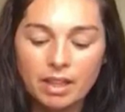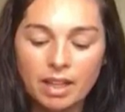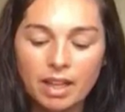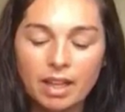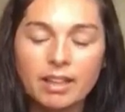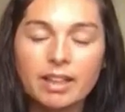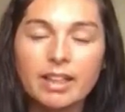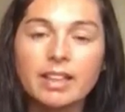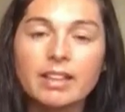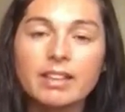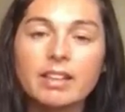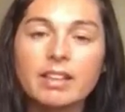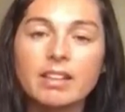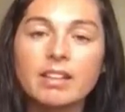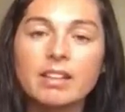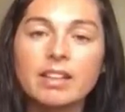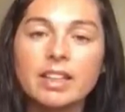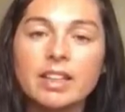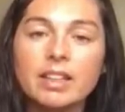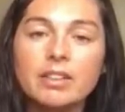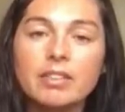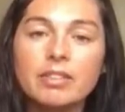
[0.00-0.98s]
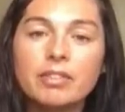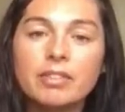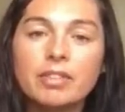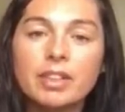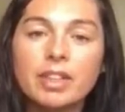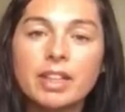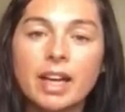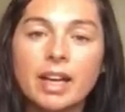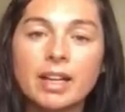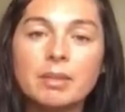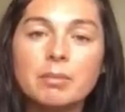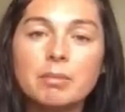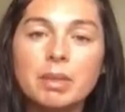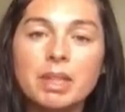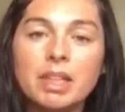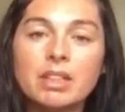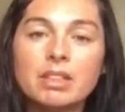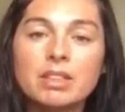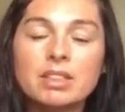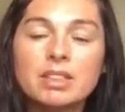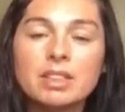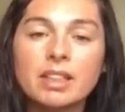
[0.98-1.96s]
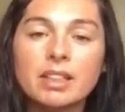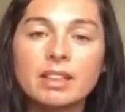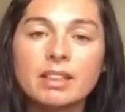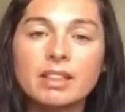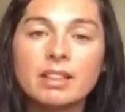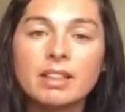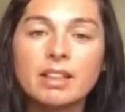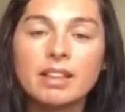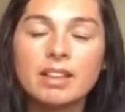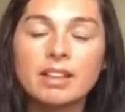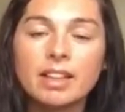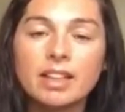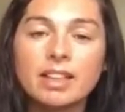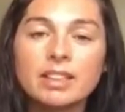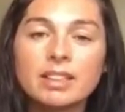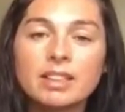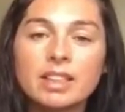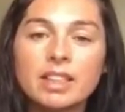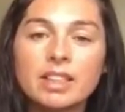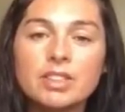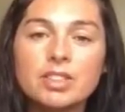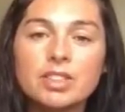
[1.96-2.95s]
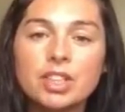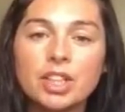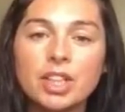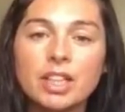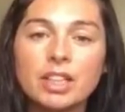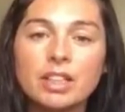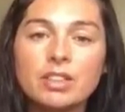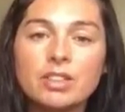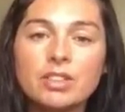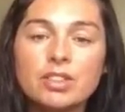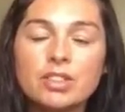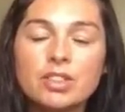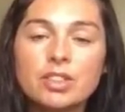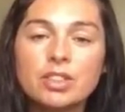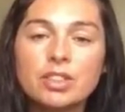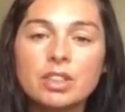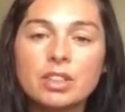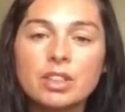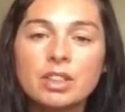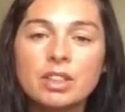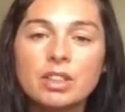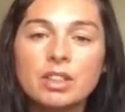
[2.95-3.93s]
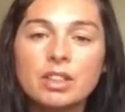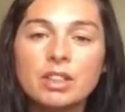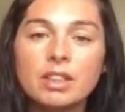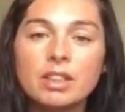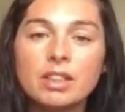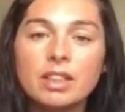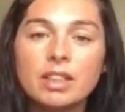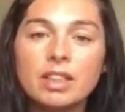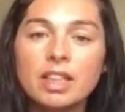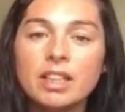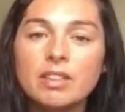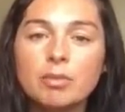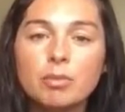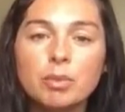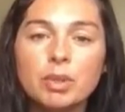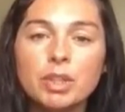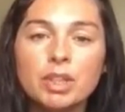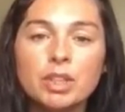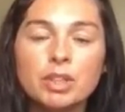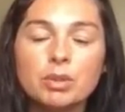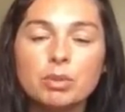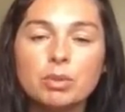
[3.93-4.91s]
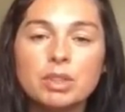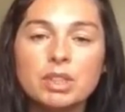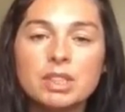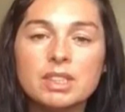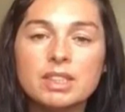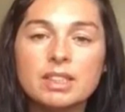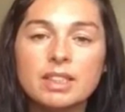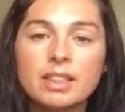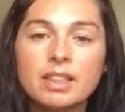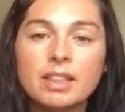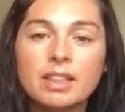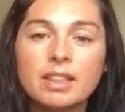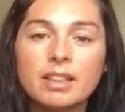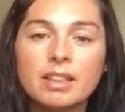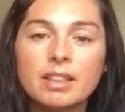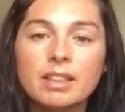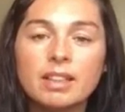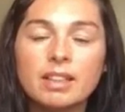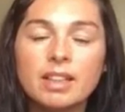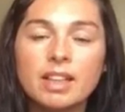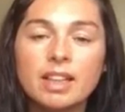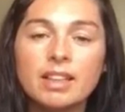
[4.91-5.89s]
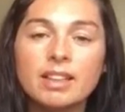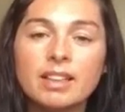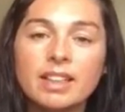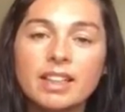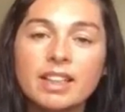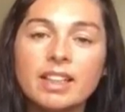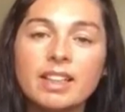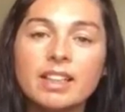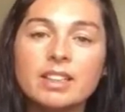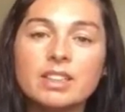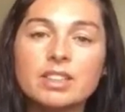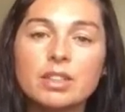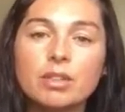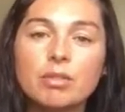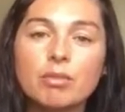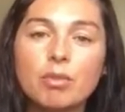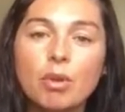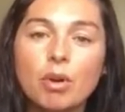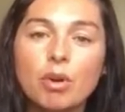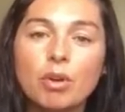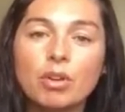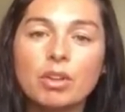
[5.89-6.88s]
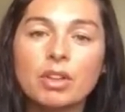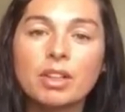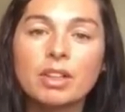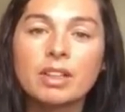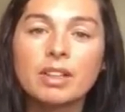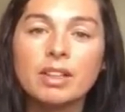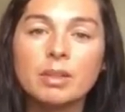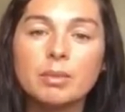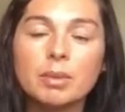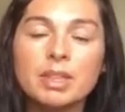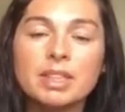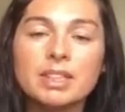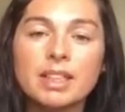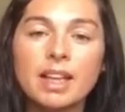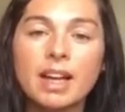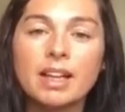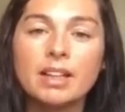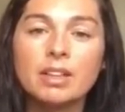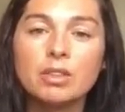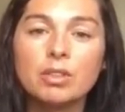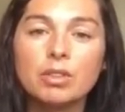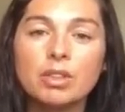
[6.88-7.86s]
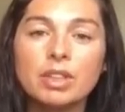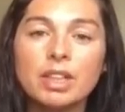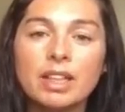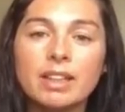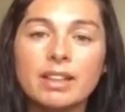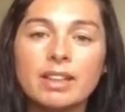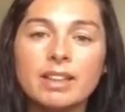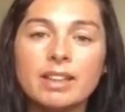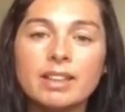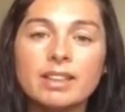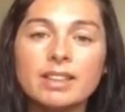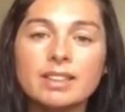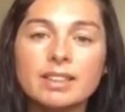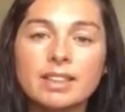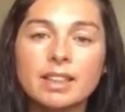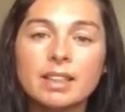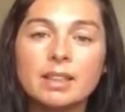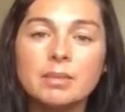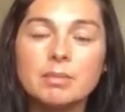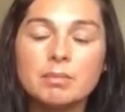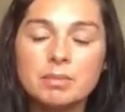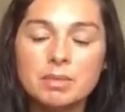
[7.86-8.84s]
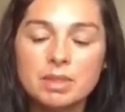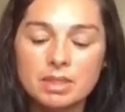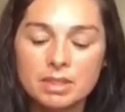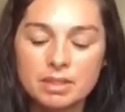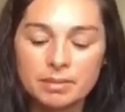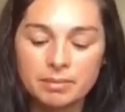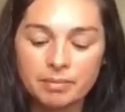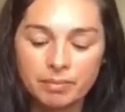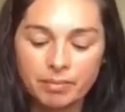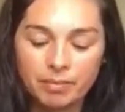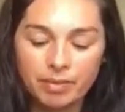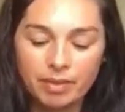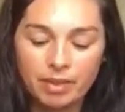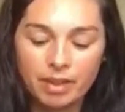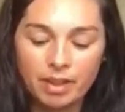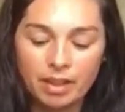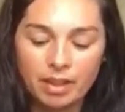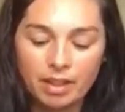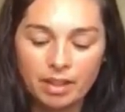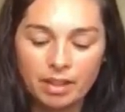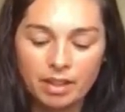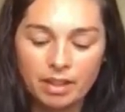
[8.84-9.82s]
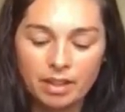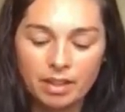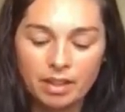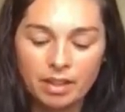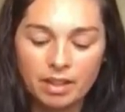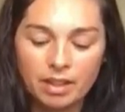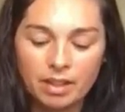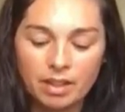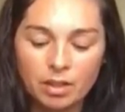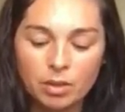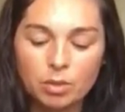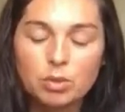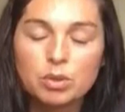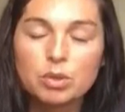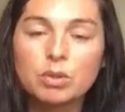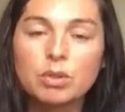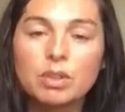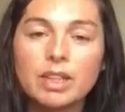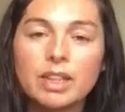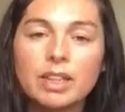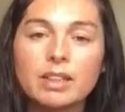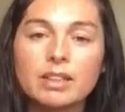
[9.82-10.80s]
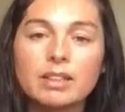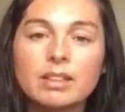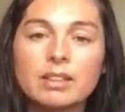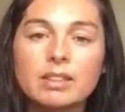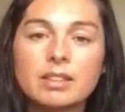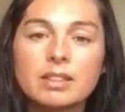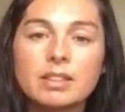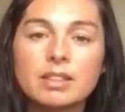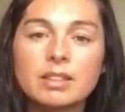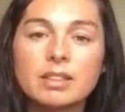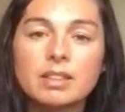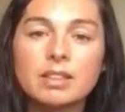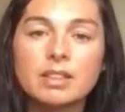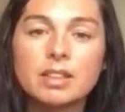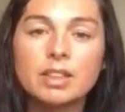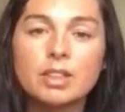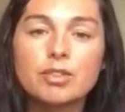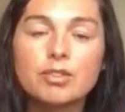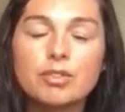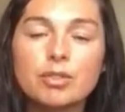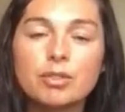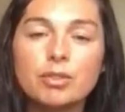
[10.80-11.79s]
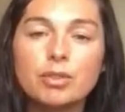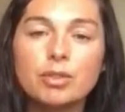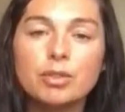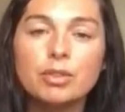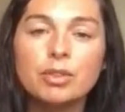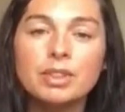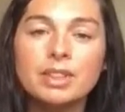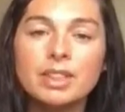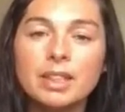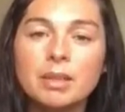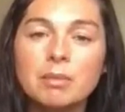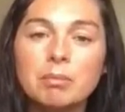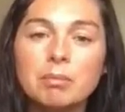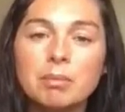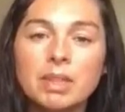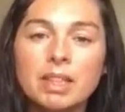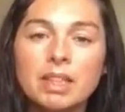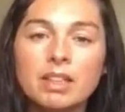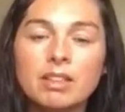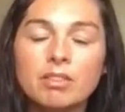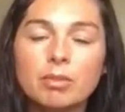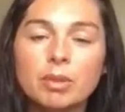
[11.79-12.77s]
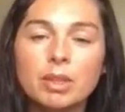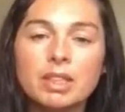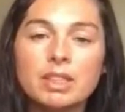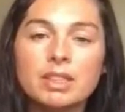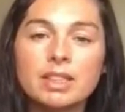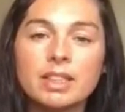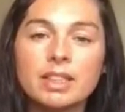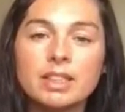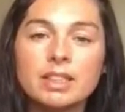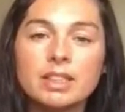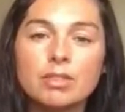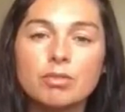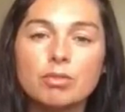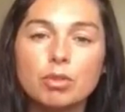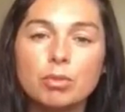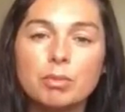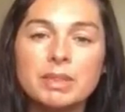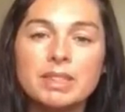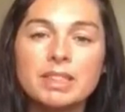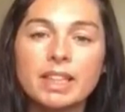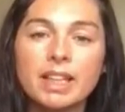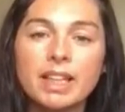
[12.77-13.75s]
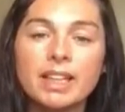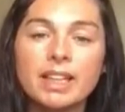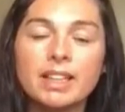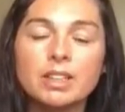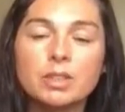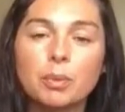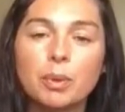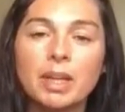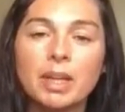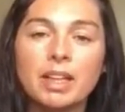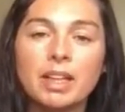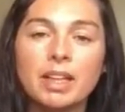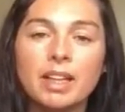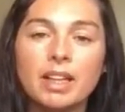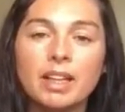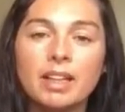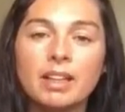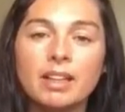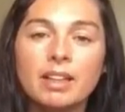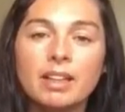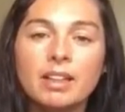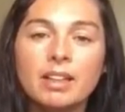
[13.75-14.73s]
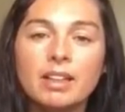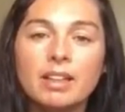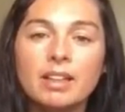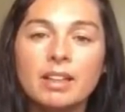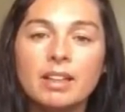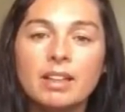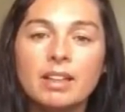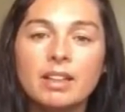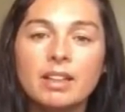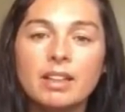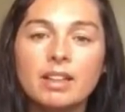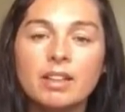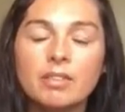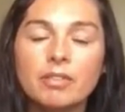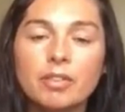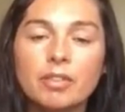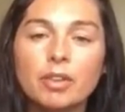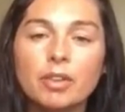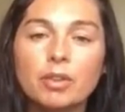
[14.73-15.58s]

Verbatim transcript: I learned that life can be uncertain, that things can change, even when you don't see it and that He is the rock that we stand on in these times. I also learned the true deep meaning of what it says in Romans 8:28 that for